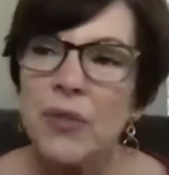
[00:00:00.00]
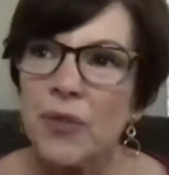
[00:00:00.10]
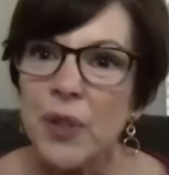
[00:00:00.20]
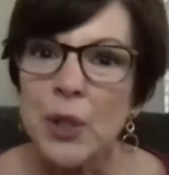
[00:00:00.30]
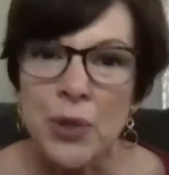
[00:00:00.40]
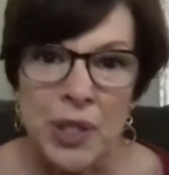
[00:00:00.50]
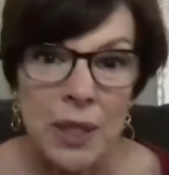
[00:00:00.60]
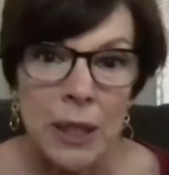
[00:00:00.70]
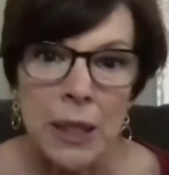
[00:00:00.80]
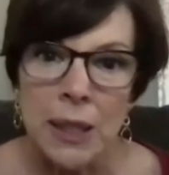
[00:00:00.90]

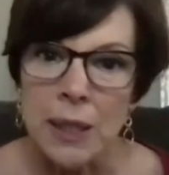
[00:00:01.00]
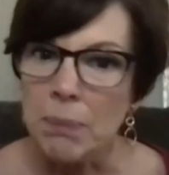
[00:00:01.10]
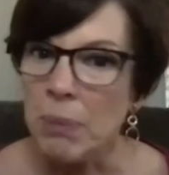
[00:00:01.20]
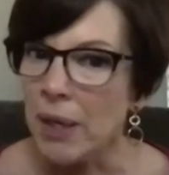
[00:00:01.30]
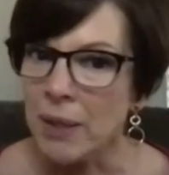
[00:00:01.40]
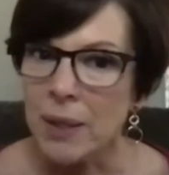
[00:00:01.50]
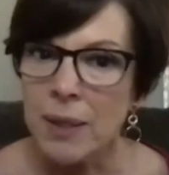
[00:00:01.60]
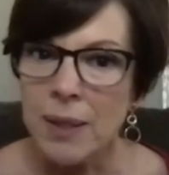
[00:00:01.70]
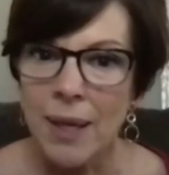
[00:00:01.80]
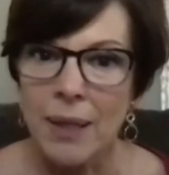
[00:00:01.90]
fiercely
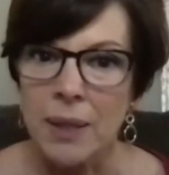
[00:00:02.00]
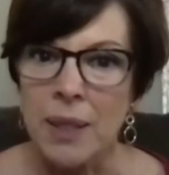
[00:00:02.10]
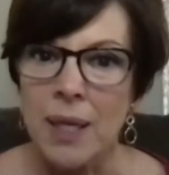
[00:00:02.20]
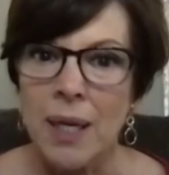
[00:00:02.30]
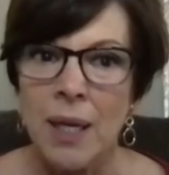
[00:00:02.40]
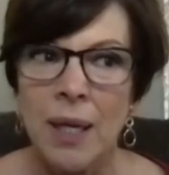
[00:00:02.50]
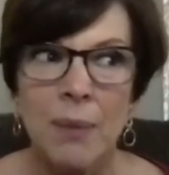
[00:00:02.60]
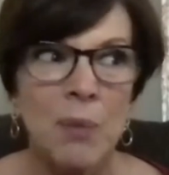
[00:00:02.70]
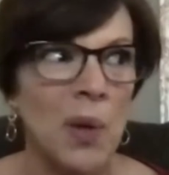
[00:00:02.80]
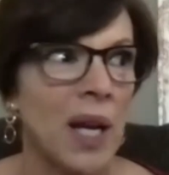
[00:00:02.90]
independent at a
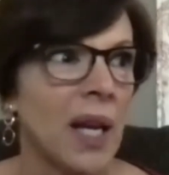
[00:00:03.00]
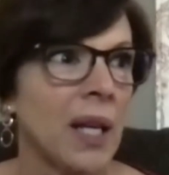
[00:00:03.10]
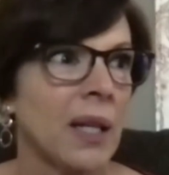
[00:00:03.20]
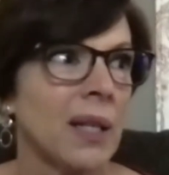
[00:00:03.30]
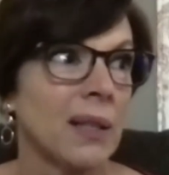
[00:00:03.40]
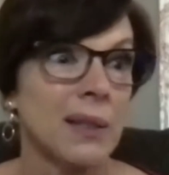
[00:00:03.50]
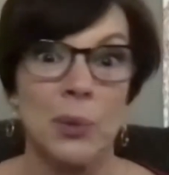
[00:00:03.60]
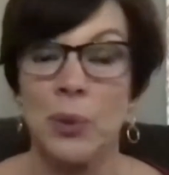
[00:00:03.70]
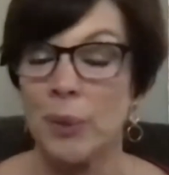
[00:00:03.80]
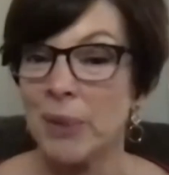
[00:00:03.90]
time when
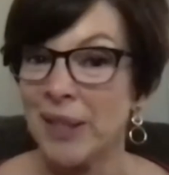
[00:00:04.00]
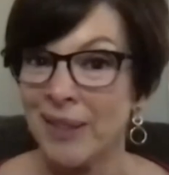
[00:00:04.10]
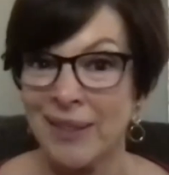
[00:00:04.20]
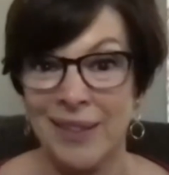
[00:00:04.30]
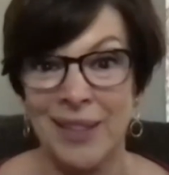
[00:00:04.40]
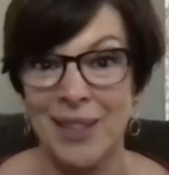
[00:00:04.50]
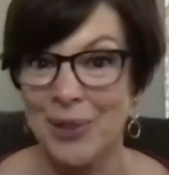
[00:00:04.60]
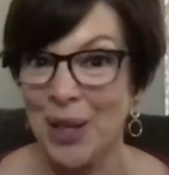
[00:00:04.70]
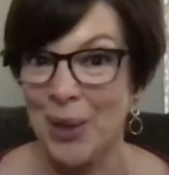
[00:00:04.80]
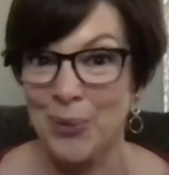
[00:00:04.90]
women, you
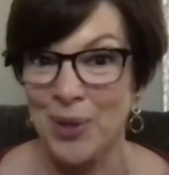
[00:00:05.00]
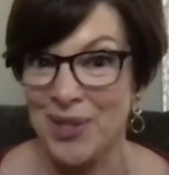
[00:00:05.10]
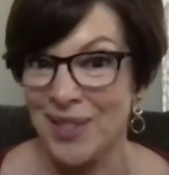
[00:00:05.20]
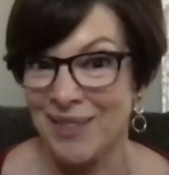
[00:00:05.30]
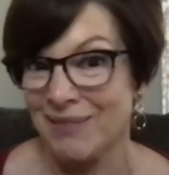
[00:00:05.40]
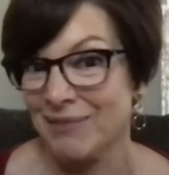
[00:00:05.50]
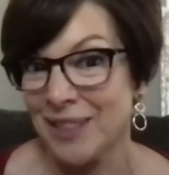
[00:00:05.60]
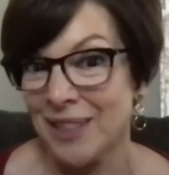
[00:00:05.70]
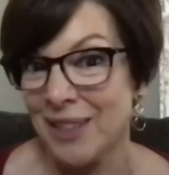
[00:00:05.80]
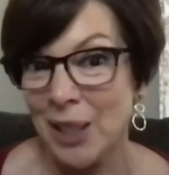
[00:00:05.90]
know, that wasn't
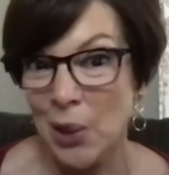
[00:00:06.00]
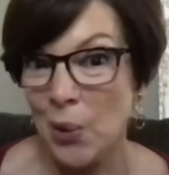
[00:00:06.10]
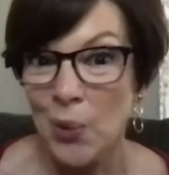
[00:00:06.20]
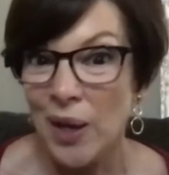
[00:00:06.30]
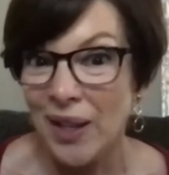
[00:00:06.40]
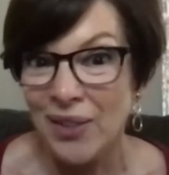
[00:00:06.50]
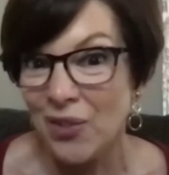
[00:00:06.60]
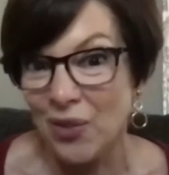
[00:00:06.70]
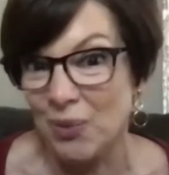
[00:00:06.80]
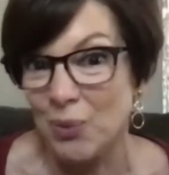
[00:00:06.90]
really
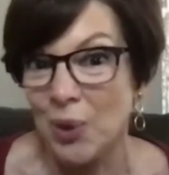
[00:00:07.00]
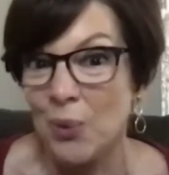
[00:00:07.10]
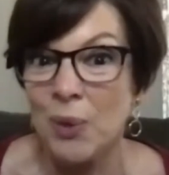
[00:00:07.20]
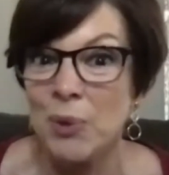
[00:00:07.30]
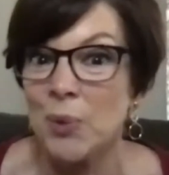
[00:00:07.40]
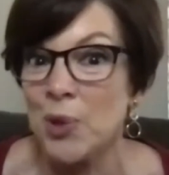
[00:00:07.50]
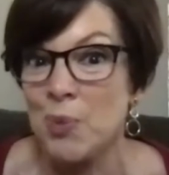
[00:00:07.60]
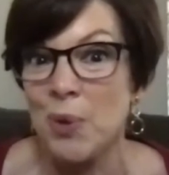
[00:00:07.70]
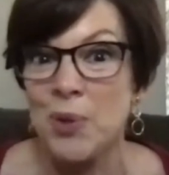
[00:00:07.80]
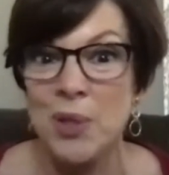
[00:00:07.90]
quite what women were
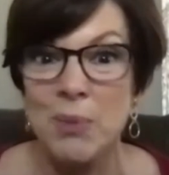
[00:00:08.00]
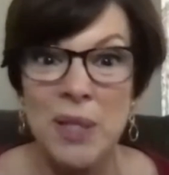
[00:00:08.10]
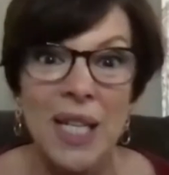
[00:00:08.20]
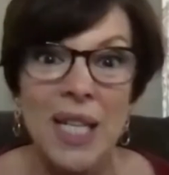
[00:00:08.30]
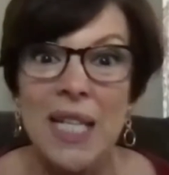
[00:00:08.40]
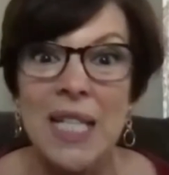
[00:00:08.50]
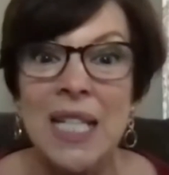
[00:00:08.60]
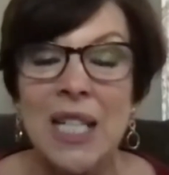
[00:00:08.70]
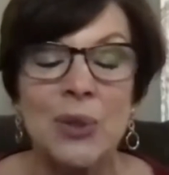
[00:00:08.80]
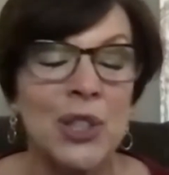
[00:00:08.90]
supposed to be. You
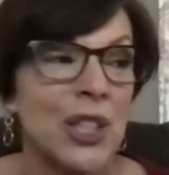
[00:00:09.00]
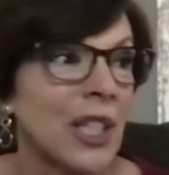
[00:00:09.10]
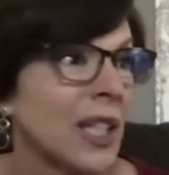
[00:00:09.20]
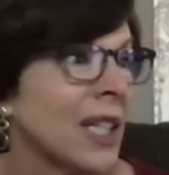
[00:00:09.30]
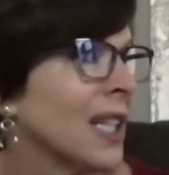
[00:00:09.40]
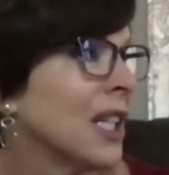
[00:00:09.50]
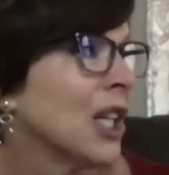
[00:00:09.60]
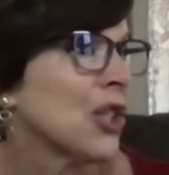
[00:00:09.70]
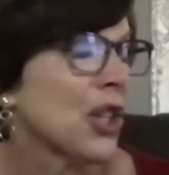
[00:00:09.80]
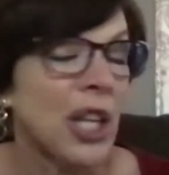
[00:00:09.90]
know, she
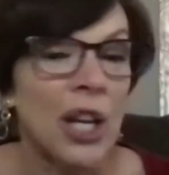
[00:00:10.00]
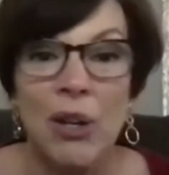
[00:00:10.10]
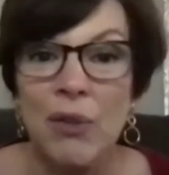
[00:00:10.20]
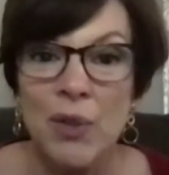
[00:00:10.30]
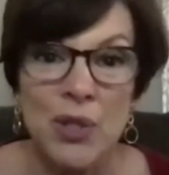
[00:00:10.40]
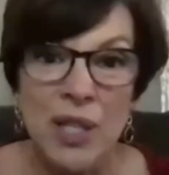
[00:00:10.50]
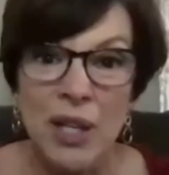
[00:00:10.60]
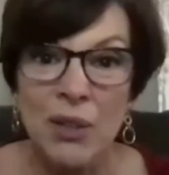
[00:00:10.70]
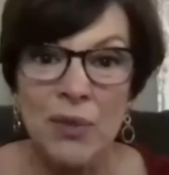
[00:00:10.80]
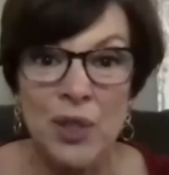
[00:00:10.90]
took care of
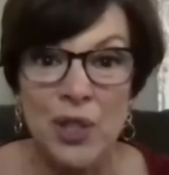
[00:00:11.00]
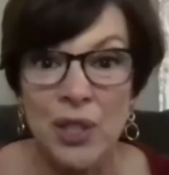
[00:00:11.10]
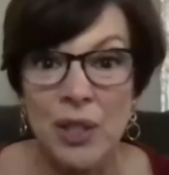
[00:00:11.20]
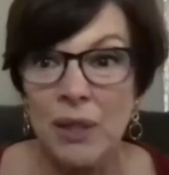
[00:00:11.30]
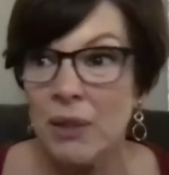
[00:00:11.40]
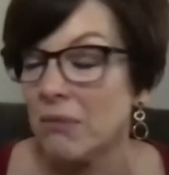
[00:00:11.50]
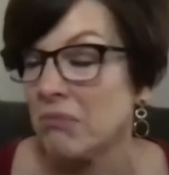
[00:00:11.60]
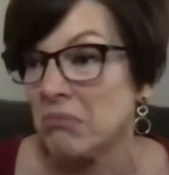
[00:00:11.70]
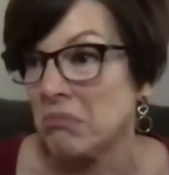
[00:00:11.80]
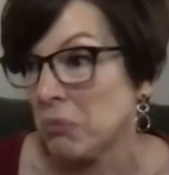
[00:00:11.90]
herself. She
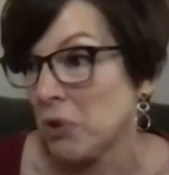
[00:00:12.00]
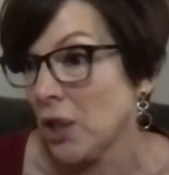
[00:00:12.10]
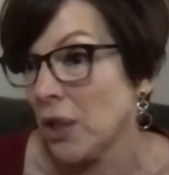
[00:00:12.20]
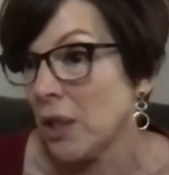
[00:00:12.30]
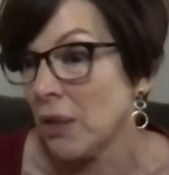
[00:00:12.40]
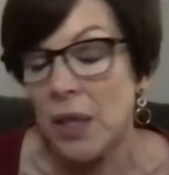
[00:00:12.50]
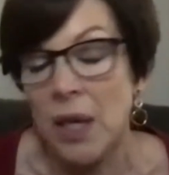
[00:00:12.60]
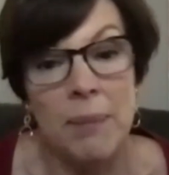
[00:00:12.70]
never got